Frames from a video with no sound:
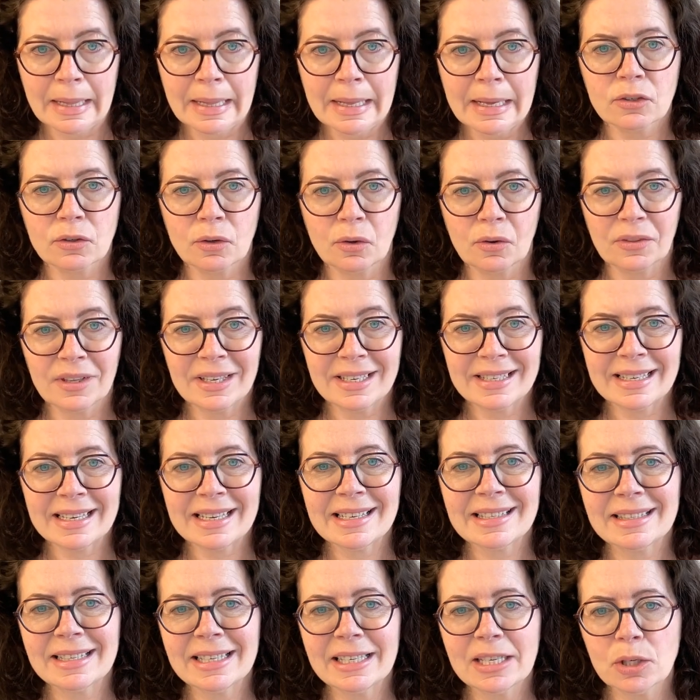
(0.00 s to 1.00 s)
So this
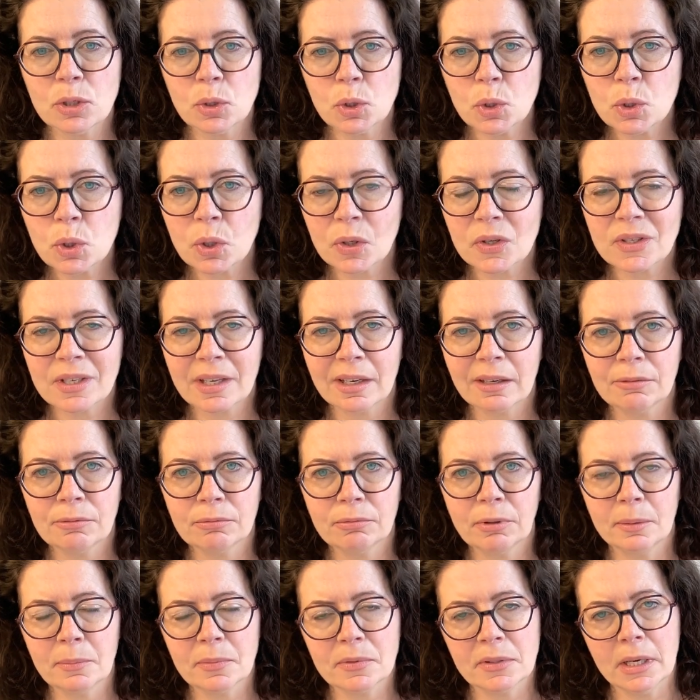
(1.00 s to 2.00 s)
is the URSSAF
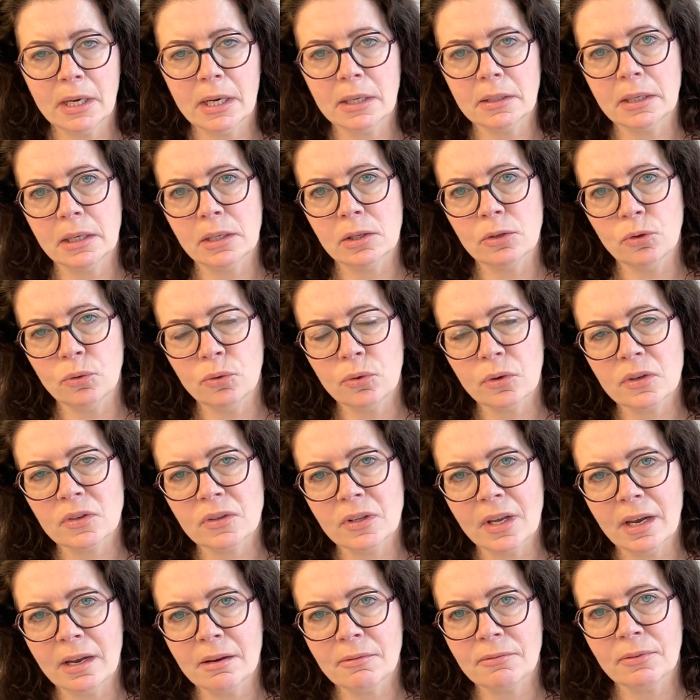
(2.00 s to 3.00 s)
website, and
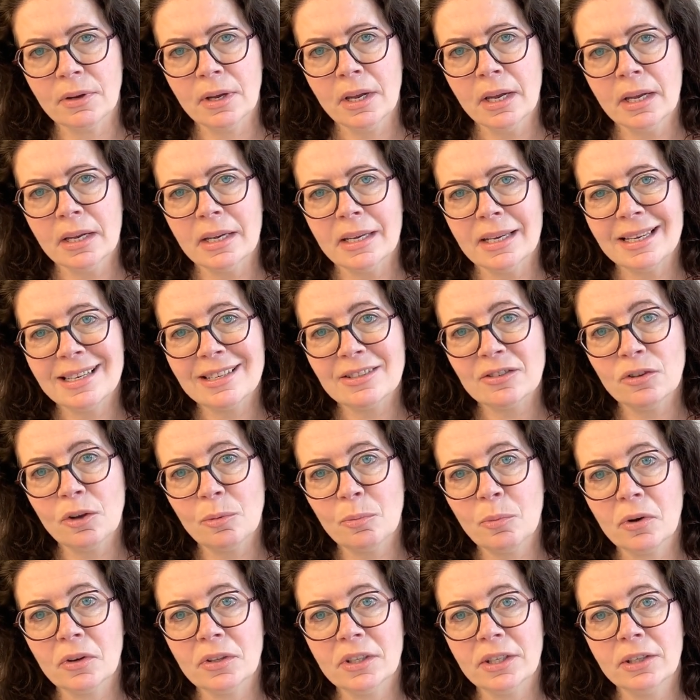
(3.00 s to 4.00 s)
URSSAF is the
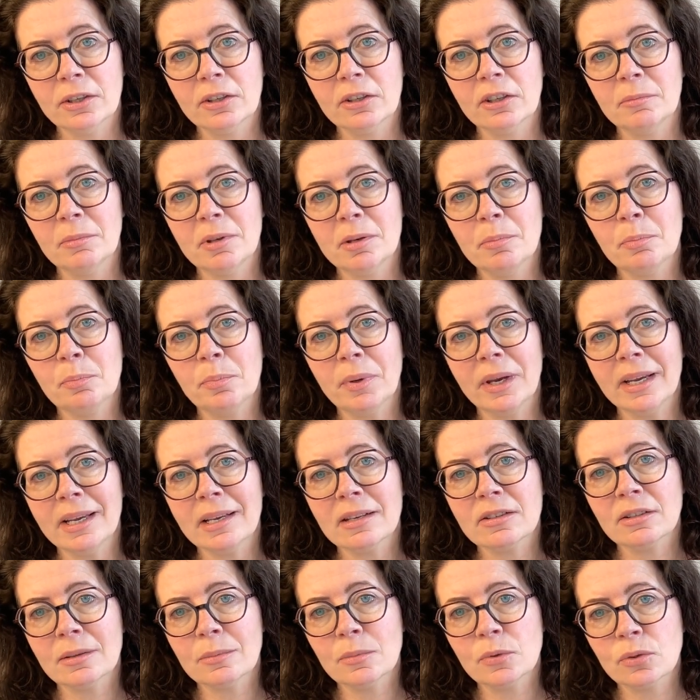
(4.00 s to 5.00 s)
body you're going to be
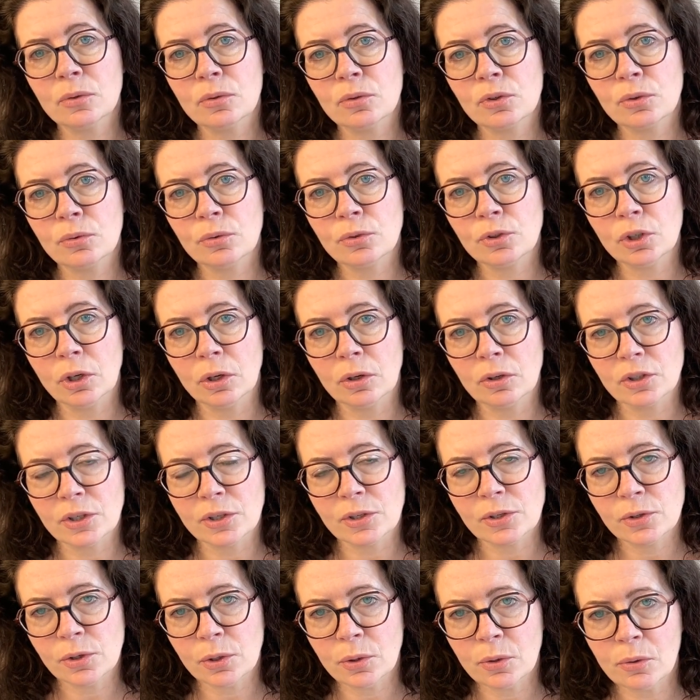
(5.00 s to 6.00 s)
paying some social
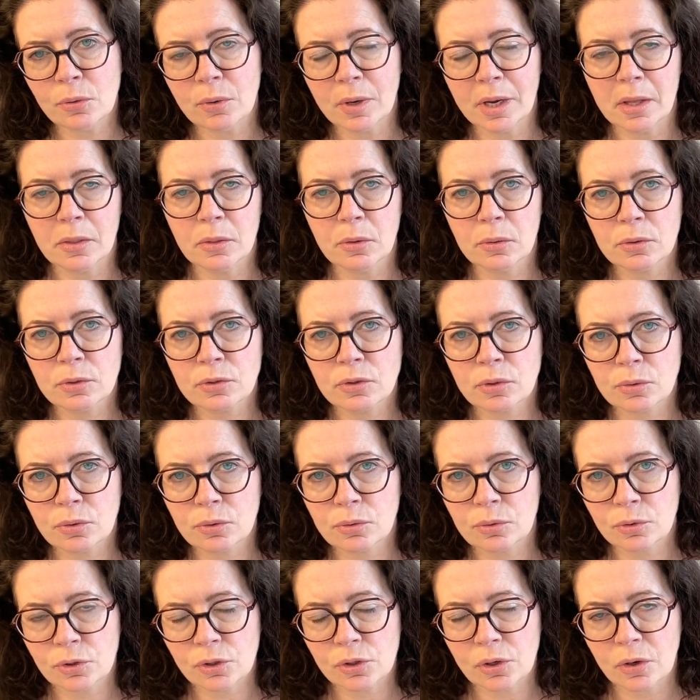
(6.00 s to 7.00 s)
charges to. And those
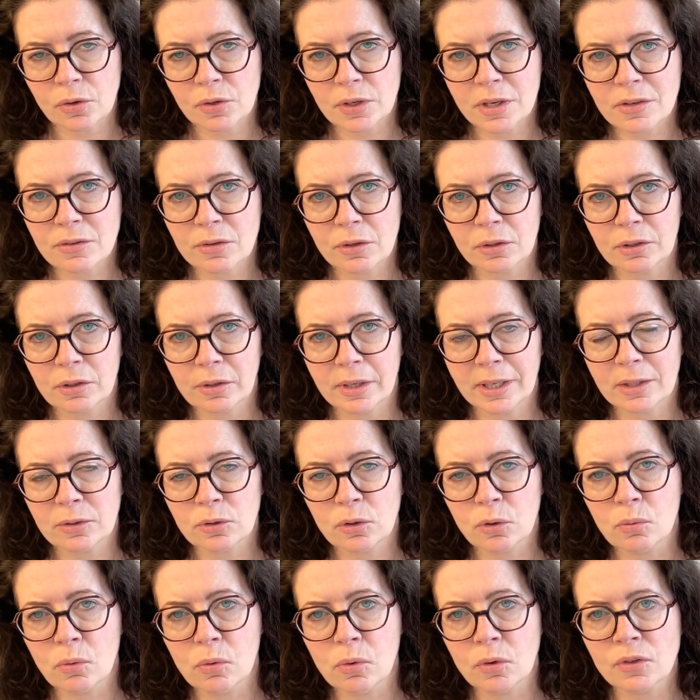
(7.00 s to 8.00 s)
social charges are going
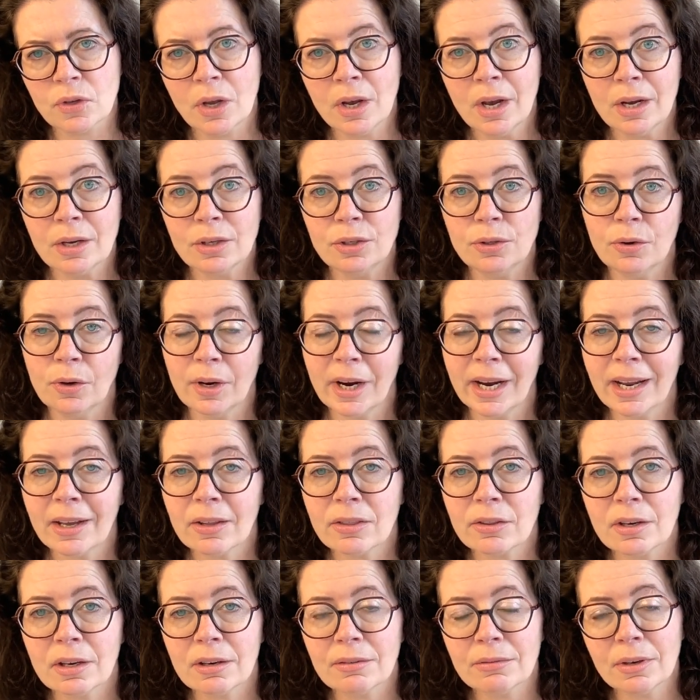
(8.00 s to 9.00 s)
towards your
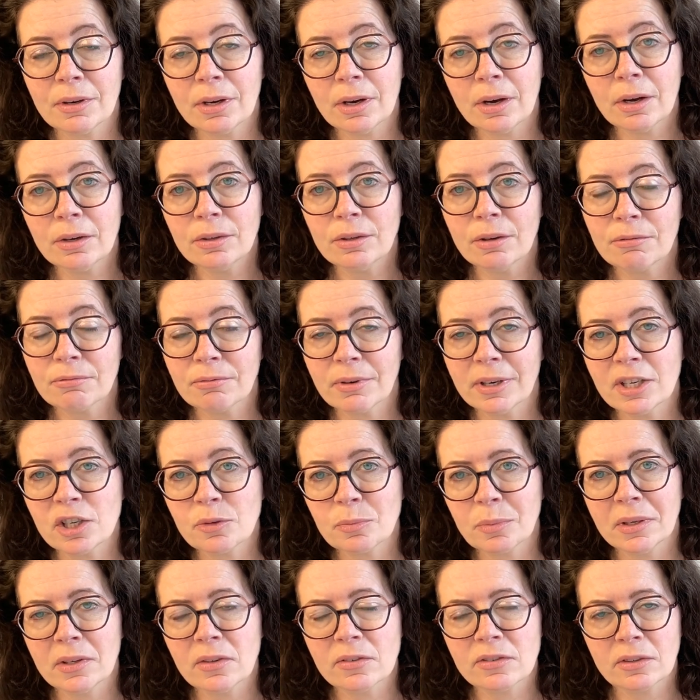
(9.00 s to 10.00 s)
health cover, your French
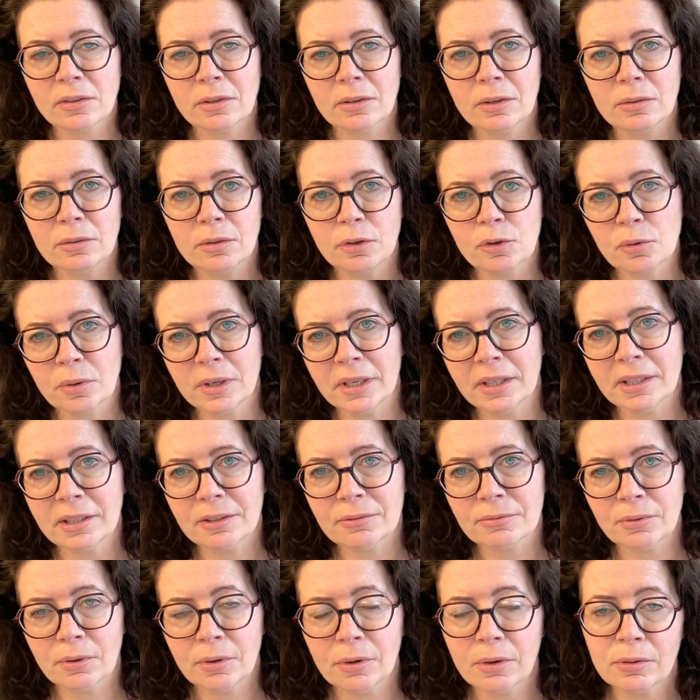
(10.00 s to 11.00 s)
pension, the training
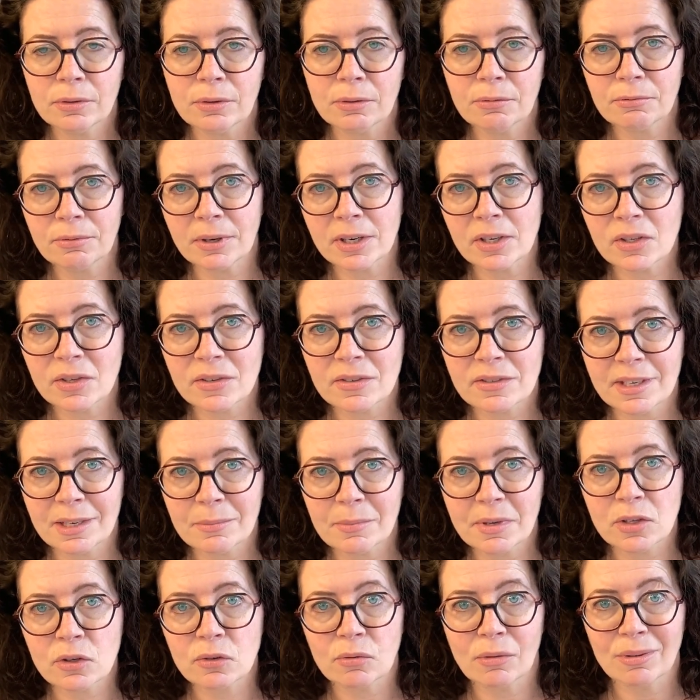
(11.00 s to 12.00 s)
fund, the French system,
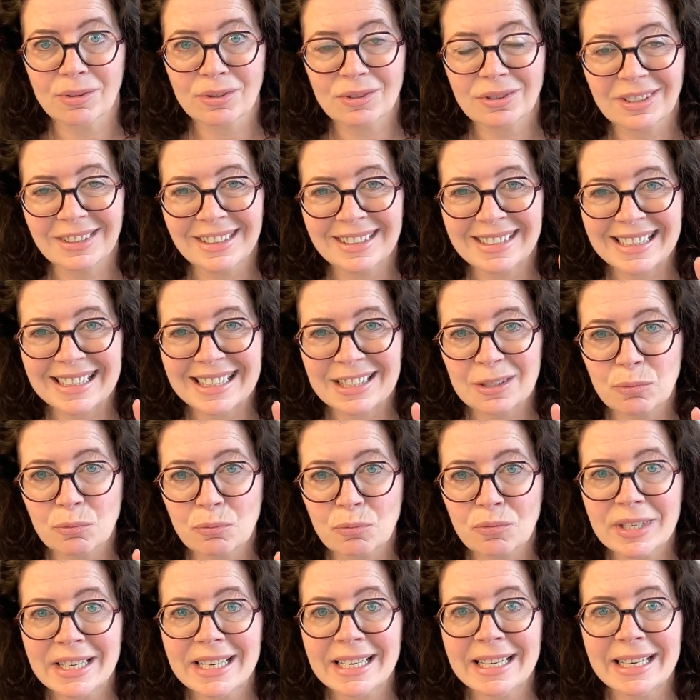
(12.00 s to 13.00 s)
and so on. So this is
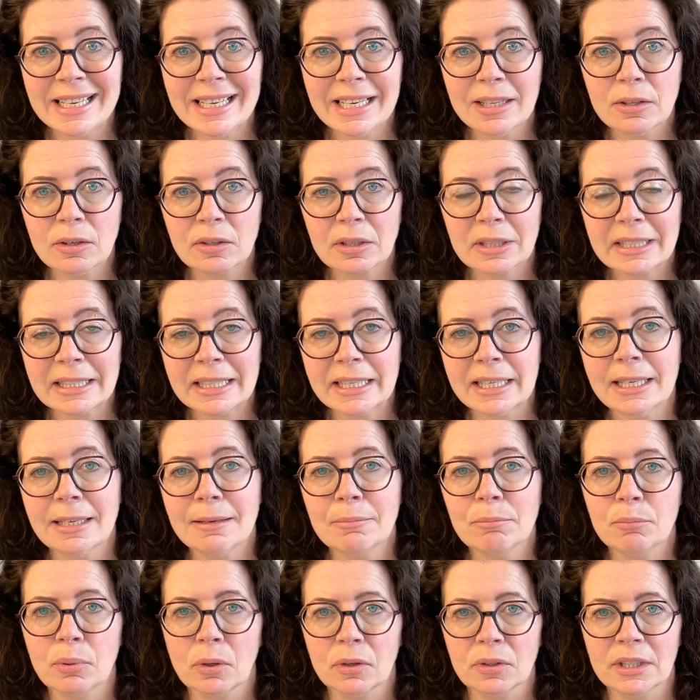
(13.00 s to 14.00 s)
really the key
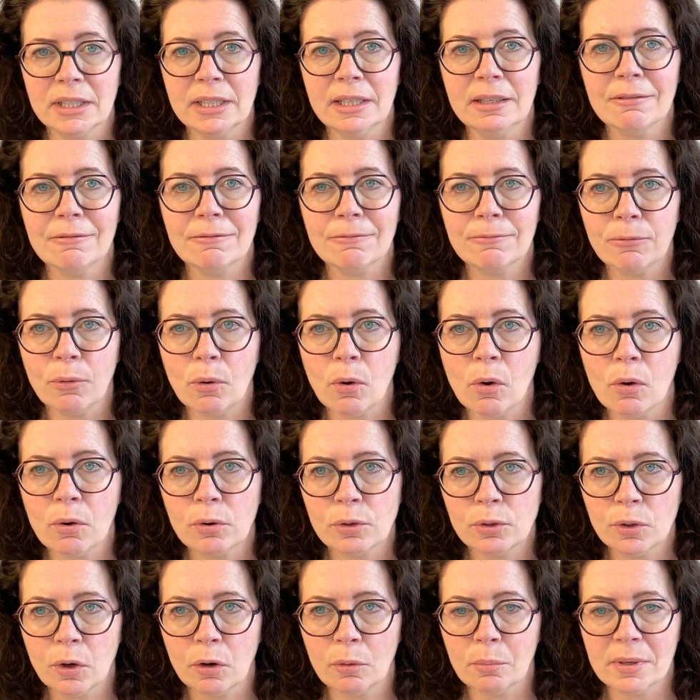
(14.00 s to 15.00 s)
body for
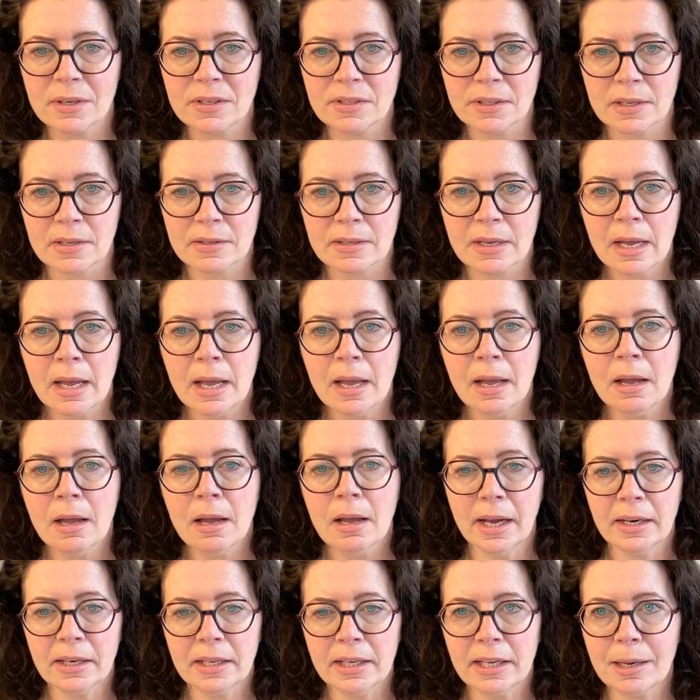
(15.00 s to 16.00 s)
your business.
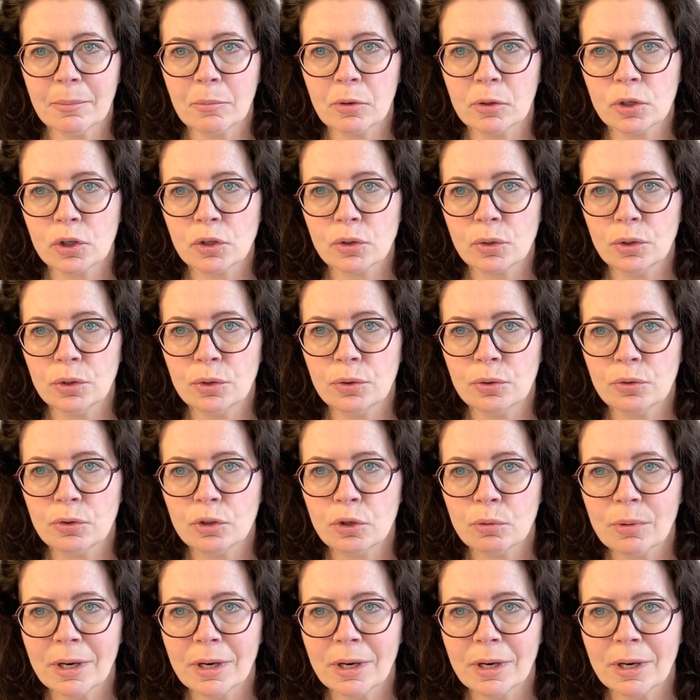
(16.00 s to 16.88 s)
And here I'm going to show you 2